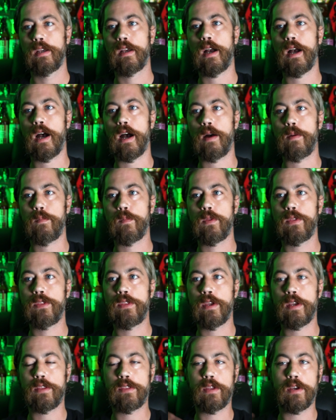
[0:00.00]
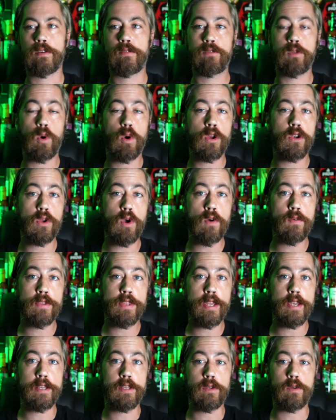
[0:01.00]
The Flora Nova
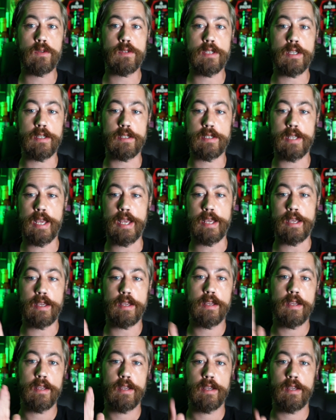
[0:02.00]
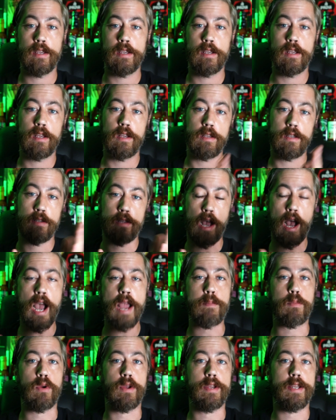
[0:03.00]
that I use is a
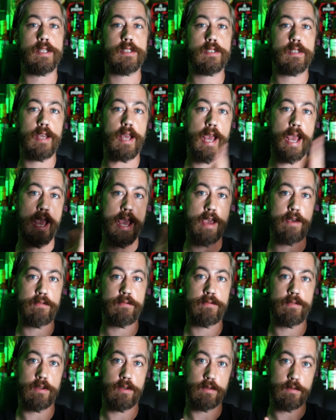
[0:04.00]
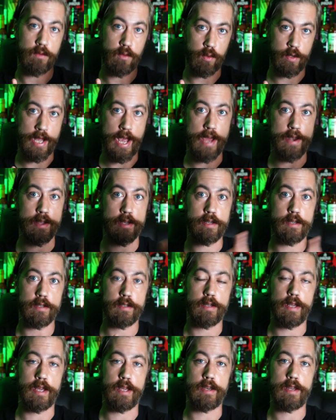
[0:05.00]
hybrid. It's half organic
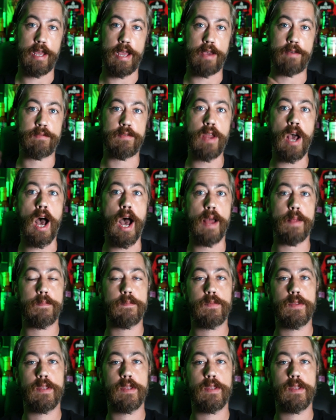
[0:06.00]
and half not.